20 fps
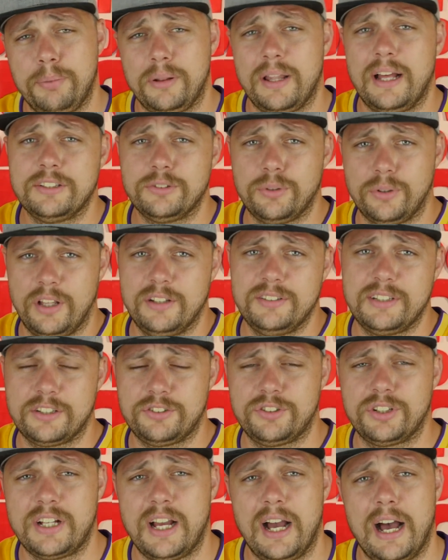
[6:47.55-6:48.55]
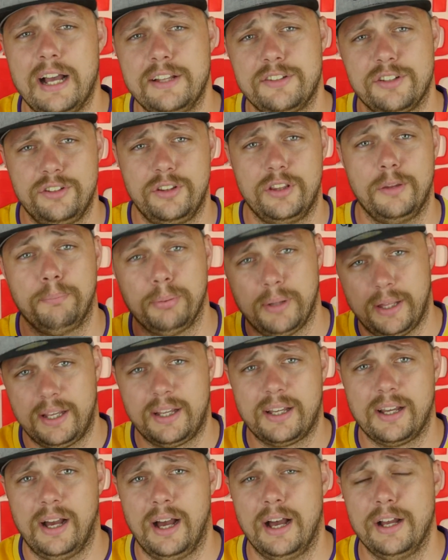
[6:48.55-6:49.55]
plus all those extra cards and the blank
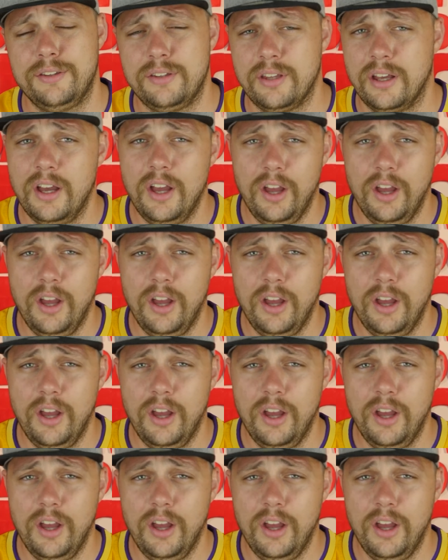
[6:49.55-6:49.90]
cards,